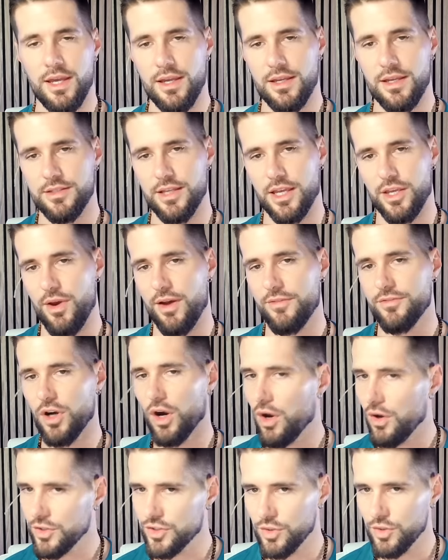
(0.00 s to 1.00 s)
is that you have to
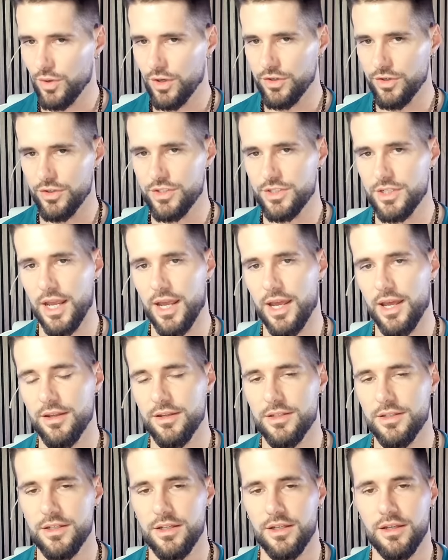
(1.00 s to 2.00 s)
also
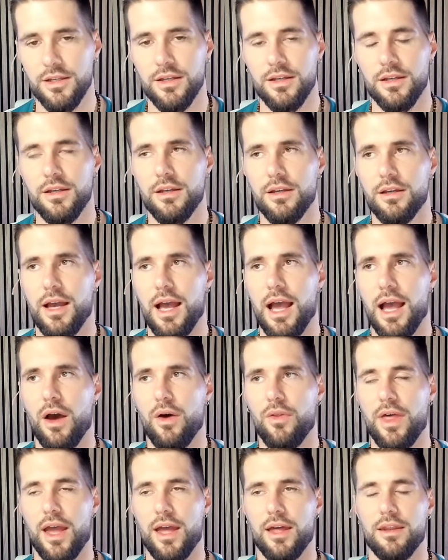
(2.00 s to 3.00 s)
understand how
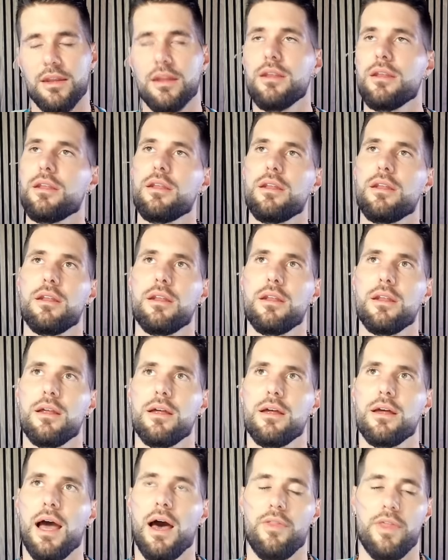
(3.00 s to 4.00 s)
that
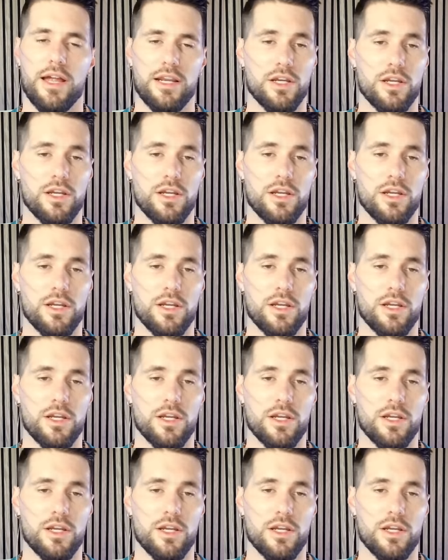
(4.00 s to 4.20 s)
how that